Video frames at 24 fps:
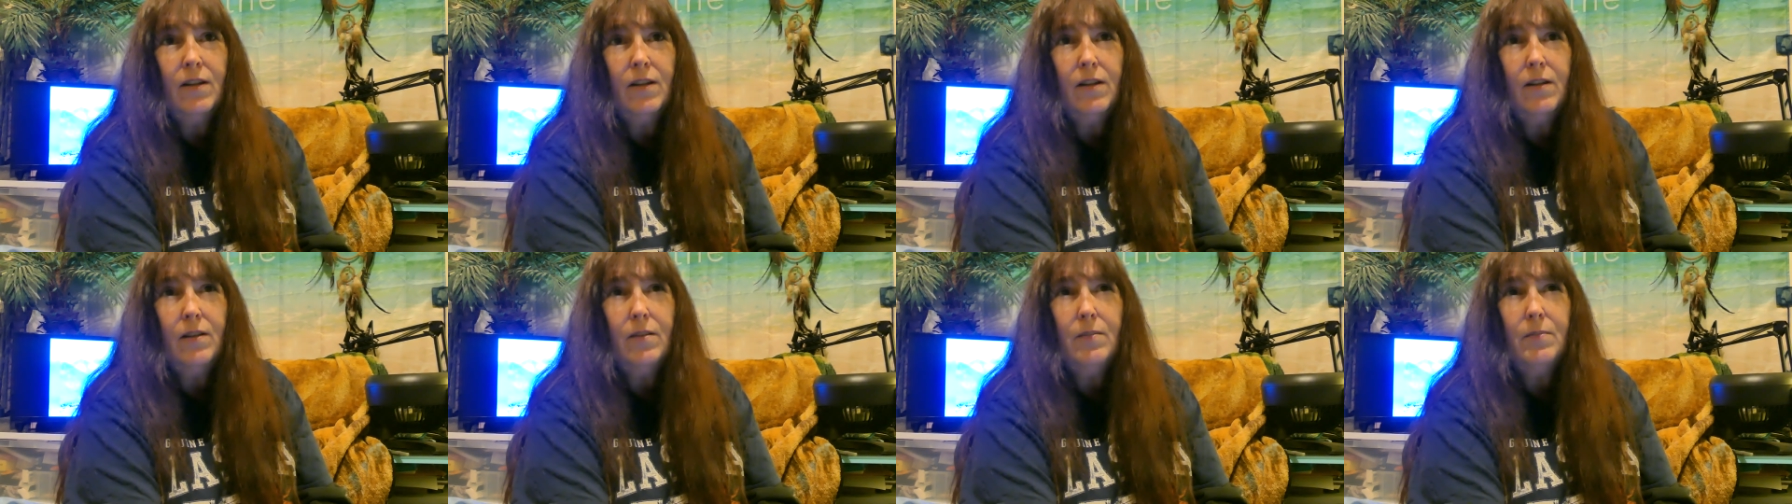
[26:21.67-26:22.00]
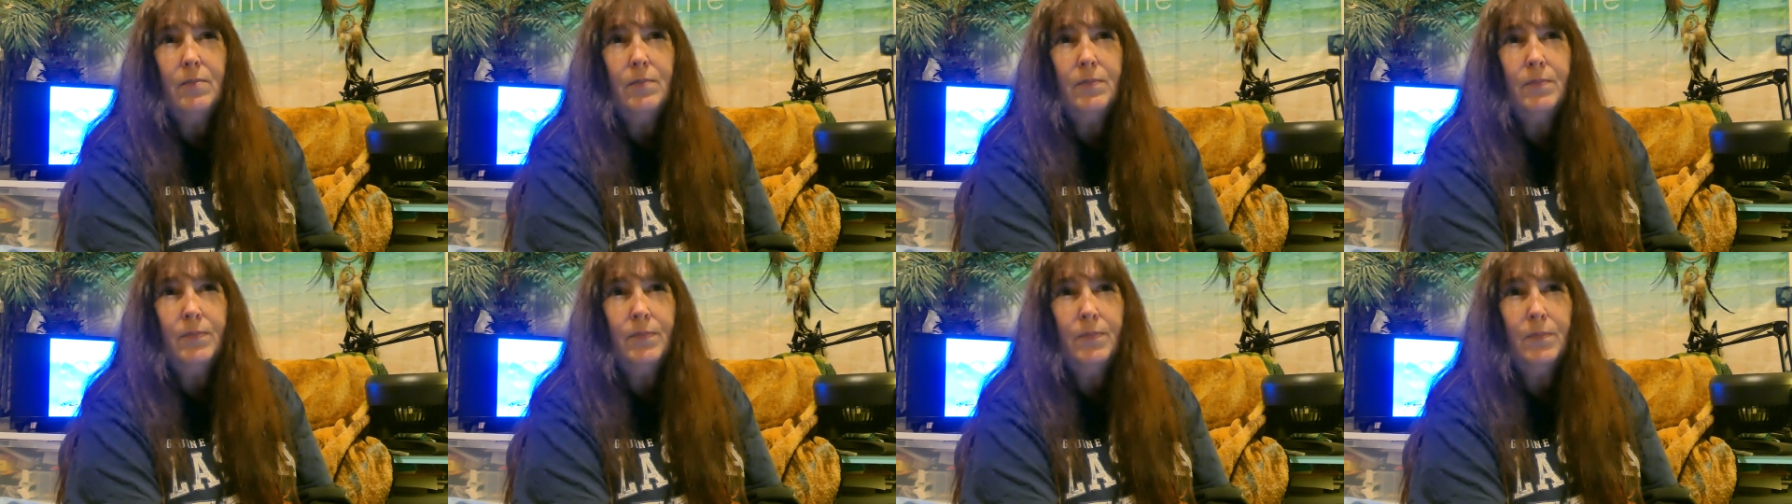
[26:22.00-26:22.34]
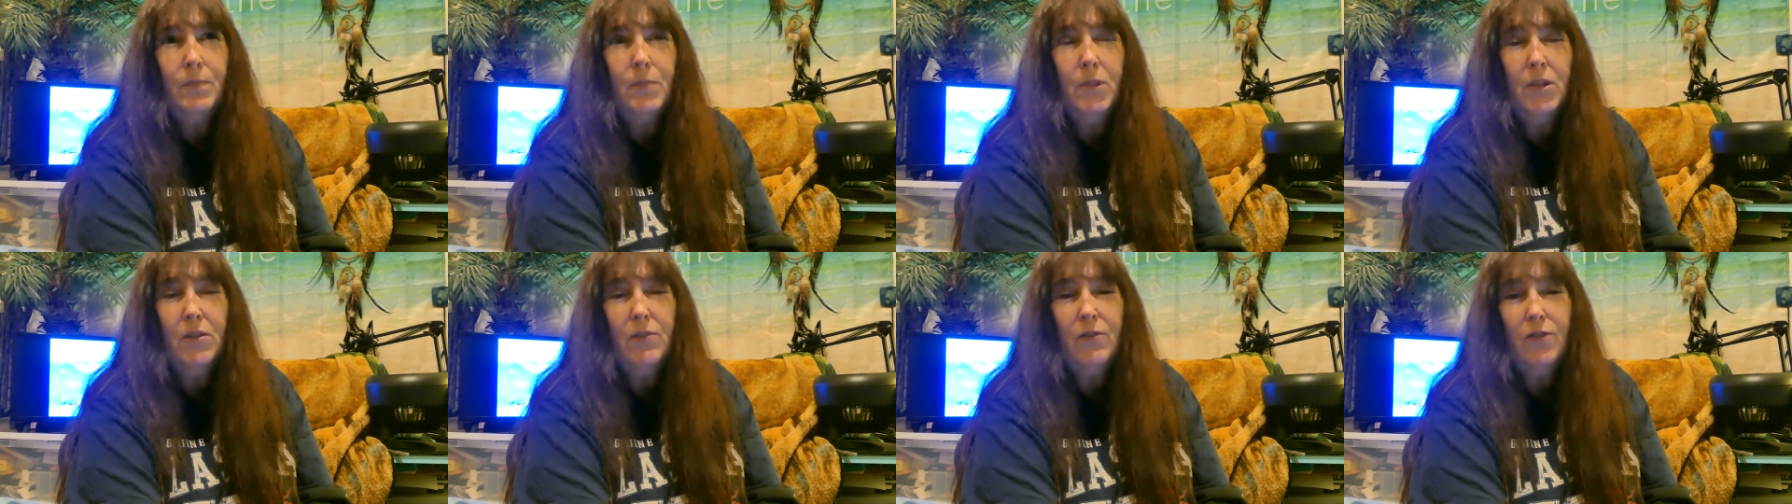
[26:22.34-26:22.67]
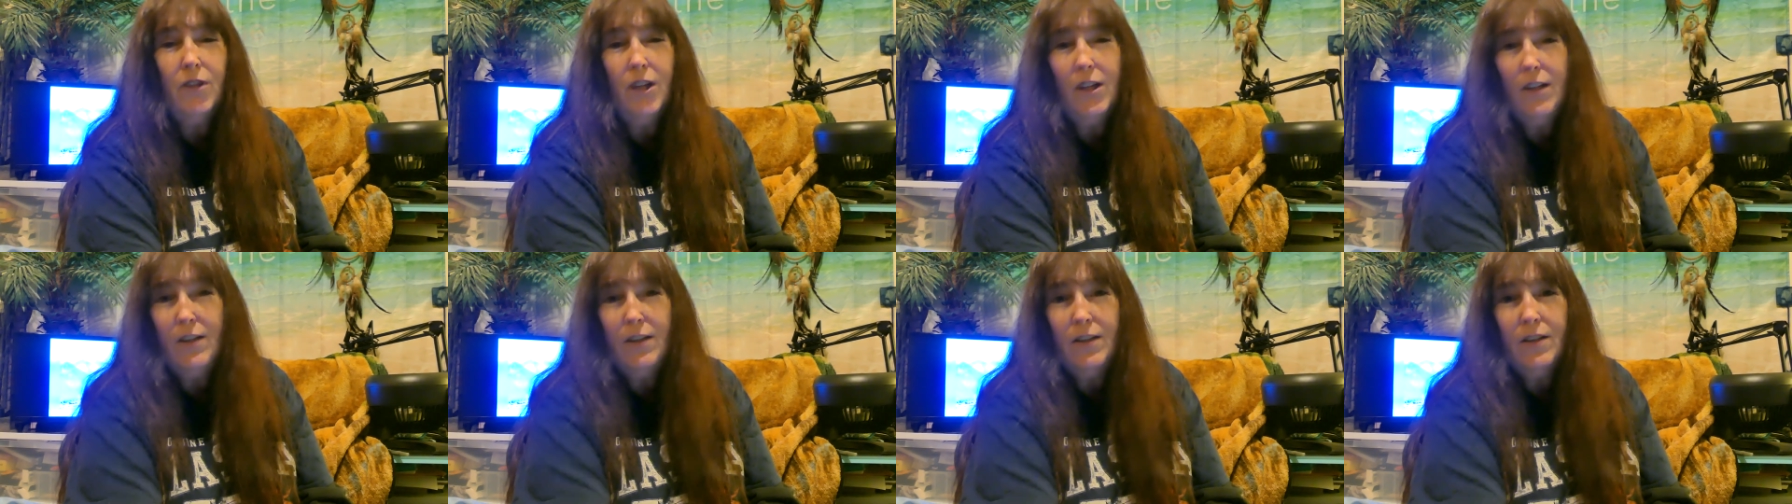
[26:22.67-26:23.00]
Um, ben
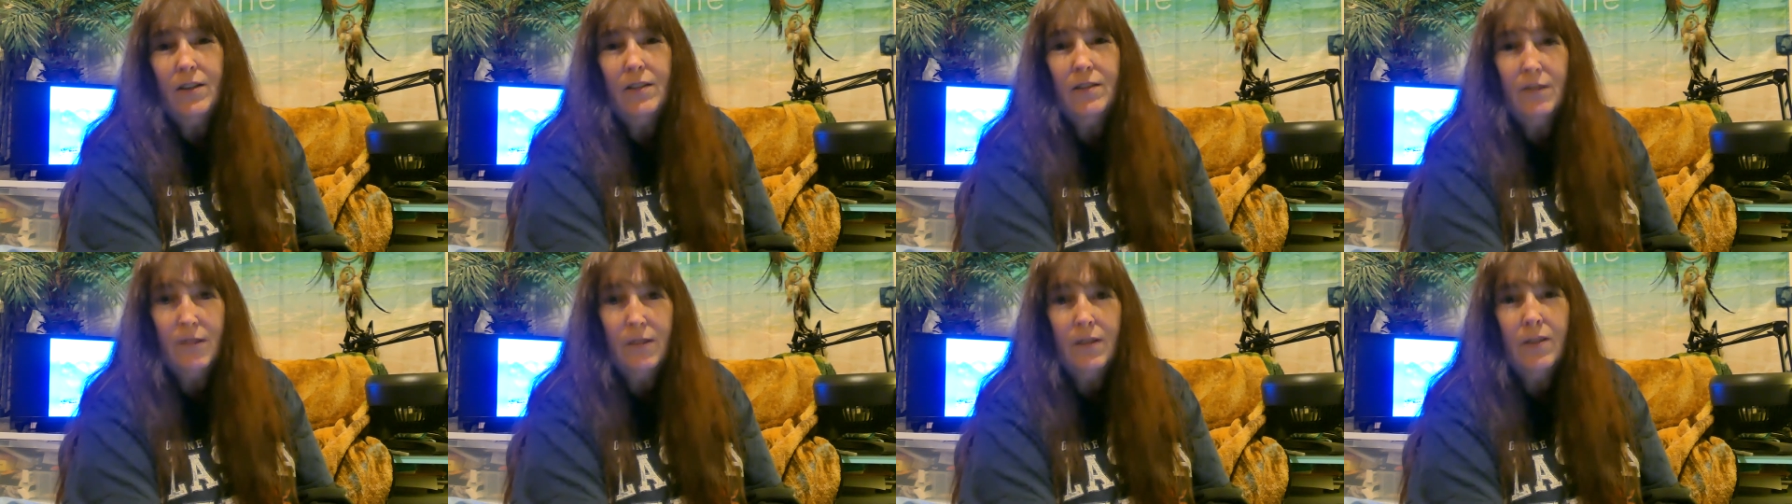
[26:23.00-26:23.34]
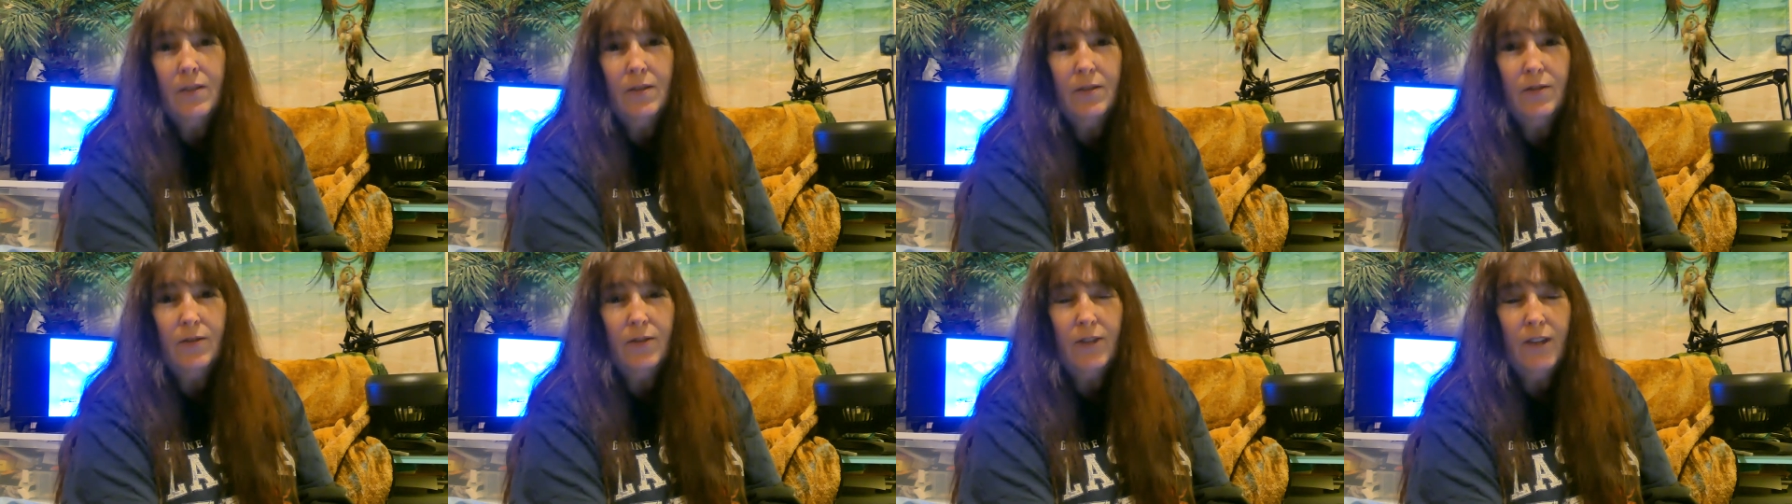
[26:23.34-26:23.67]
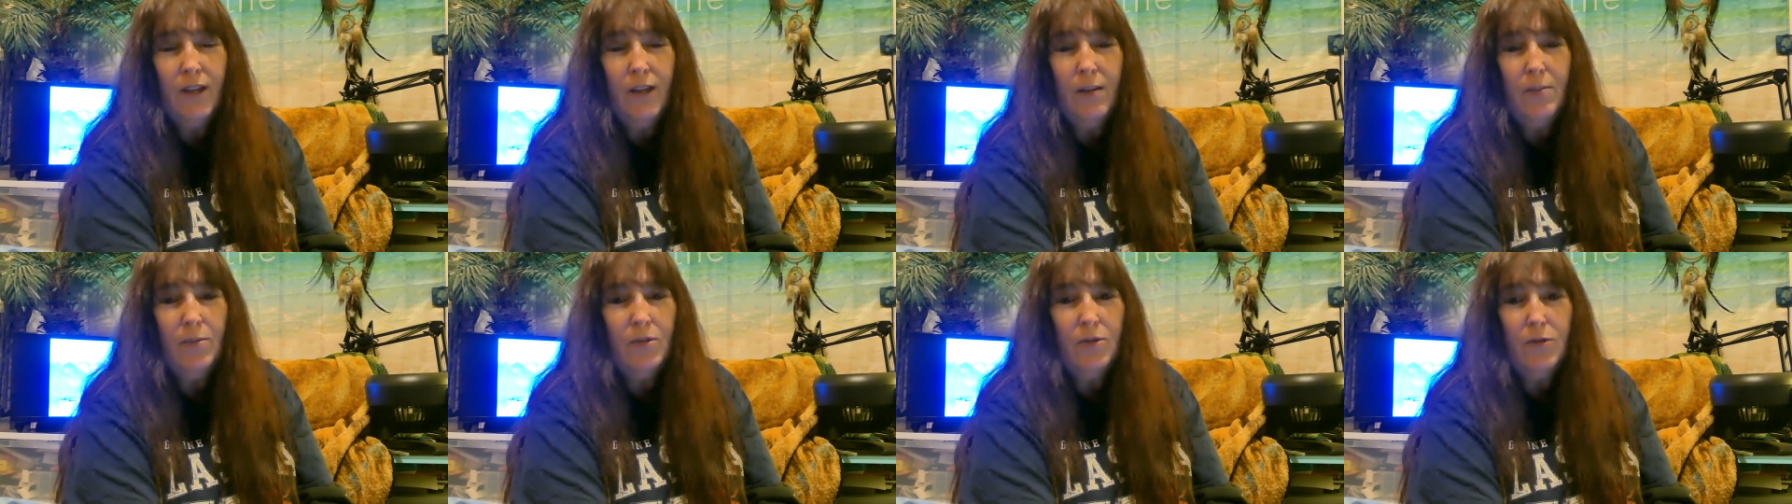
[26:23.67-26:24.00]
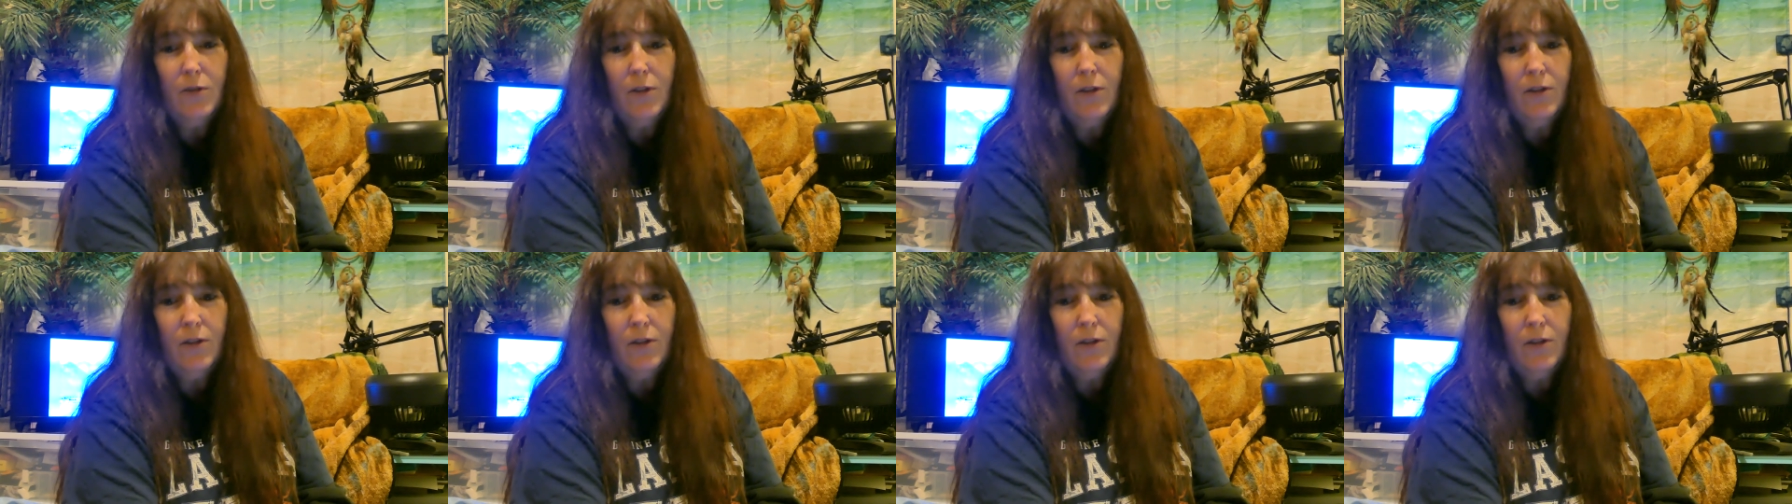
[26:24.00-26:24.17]
Franklin dime store.